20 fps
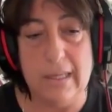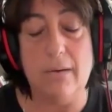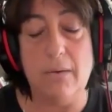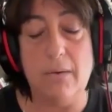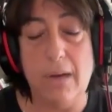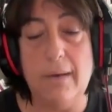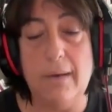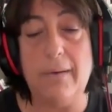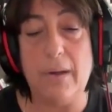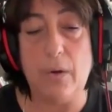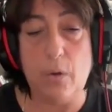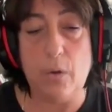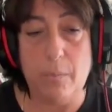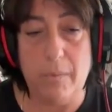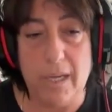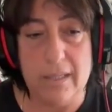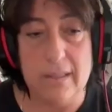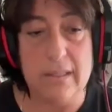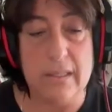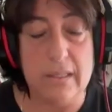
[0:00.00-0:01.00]
I really
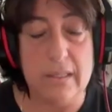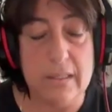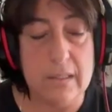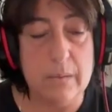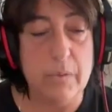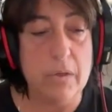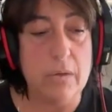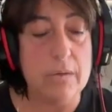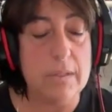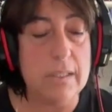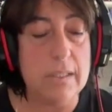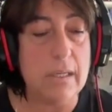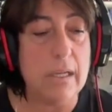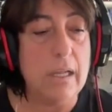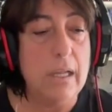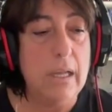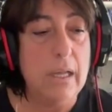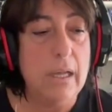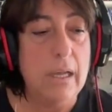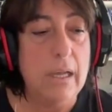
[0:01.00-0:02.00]
recommend it, because
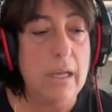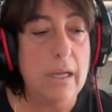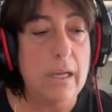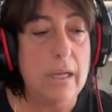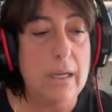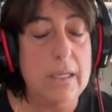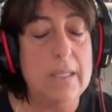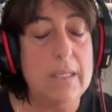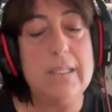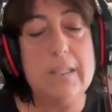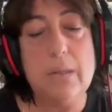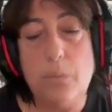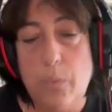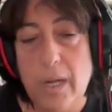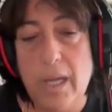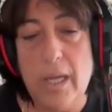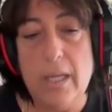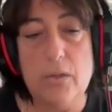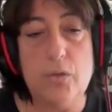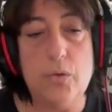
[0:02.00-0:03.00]
it's a
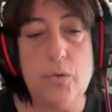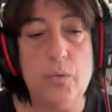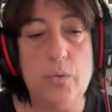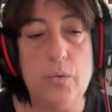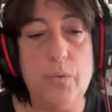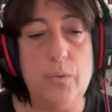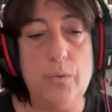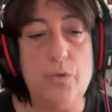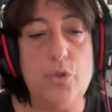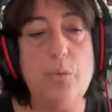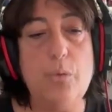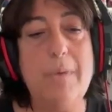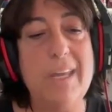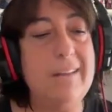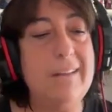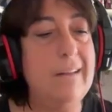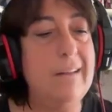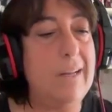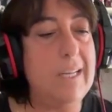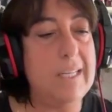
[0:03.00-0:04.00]
way to
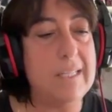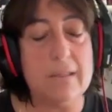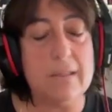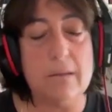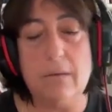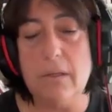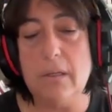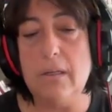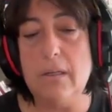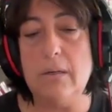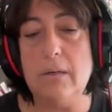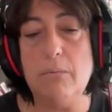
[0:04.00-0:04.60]
make the lesson